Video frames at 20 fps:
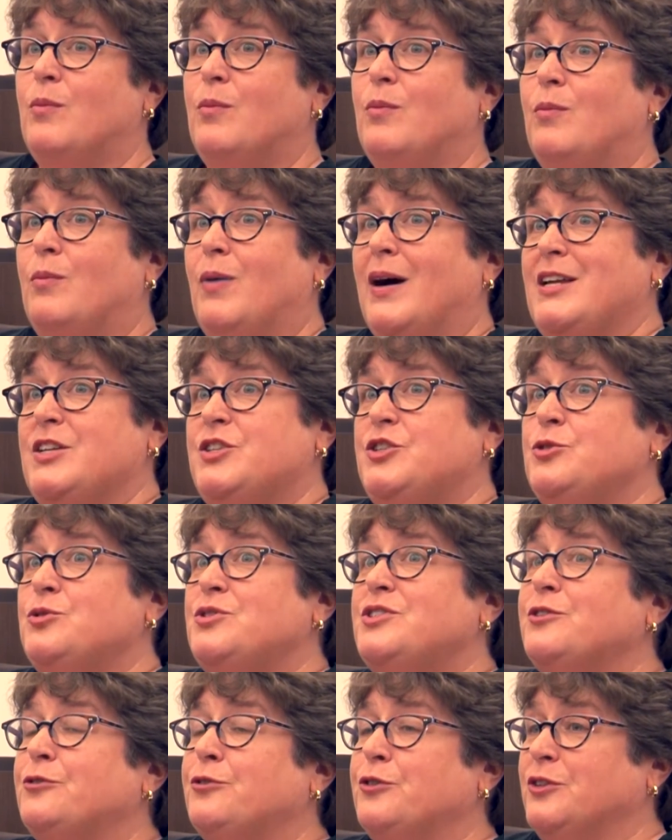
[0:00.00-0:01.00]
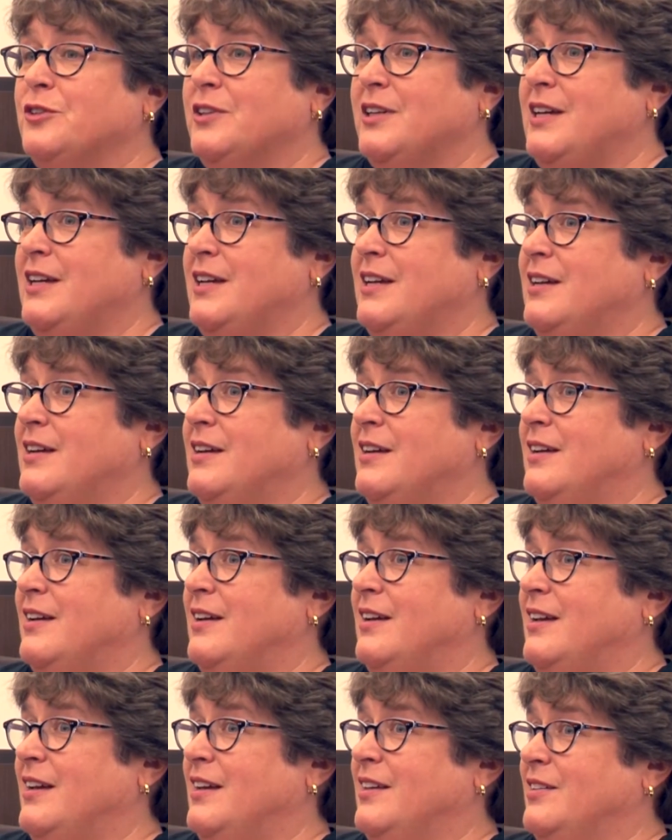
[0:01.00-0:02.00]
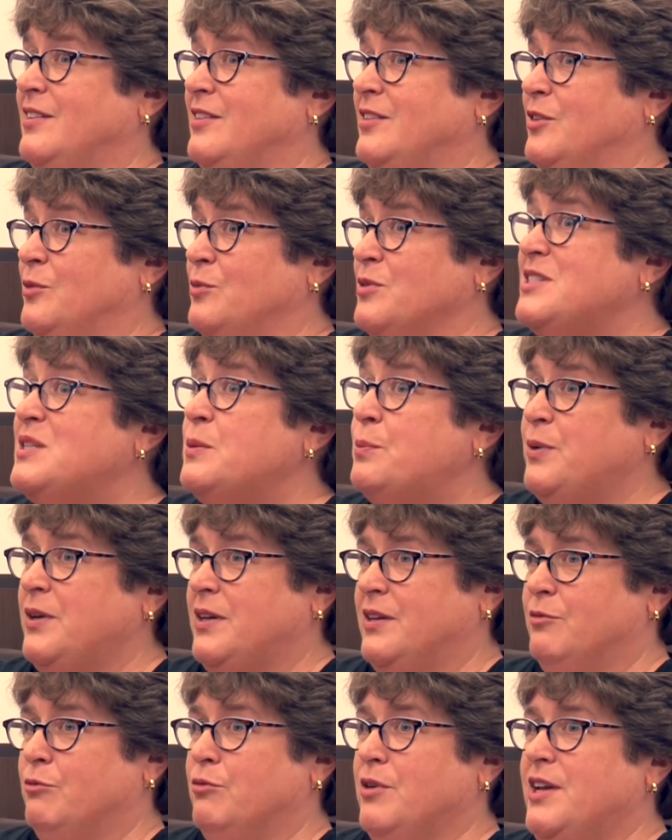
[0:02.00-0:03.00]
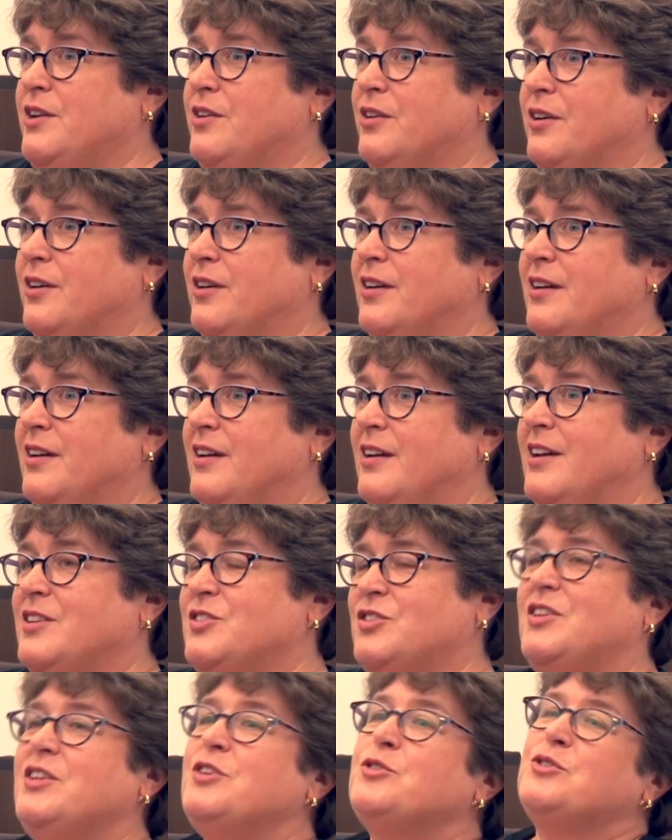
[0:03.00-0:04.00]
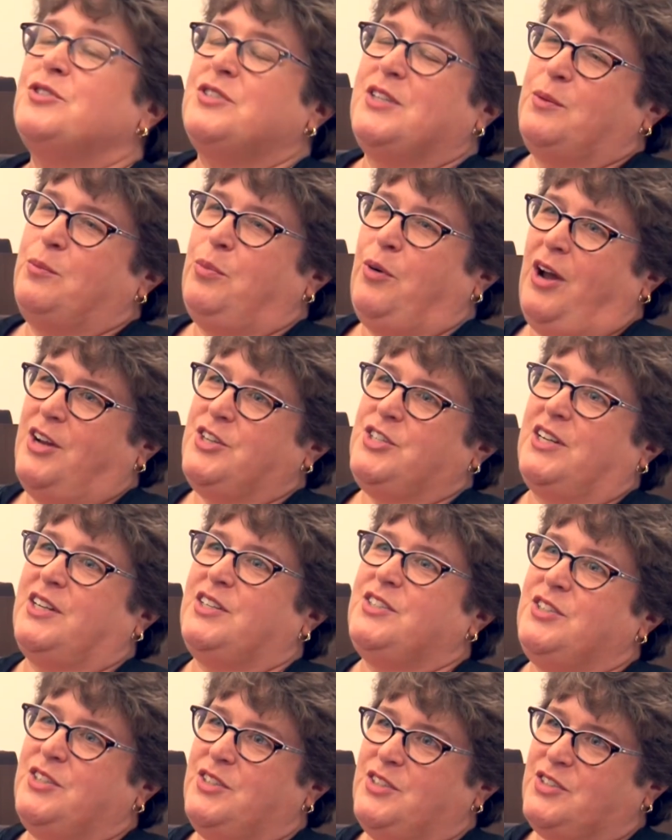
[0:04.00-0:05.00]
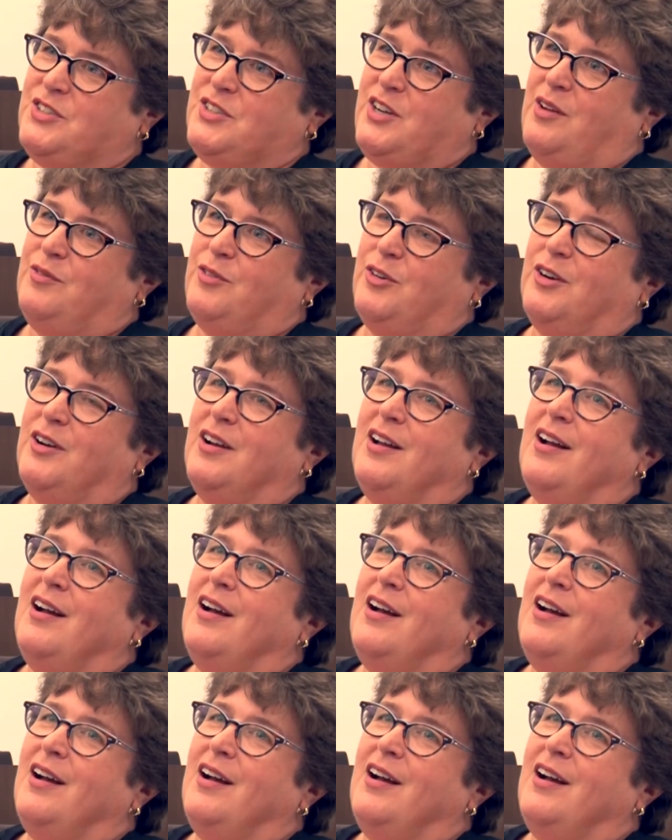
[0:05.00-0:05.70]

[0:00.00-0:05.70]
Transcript: might do differently in the recipient reader is an interesting project to discover.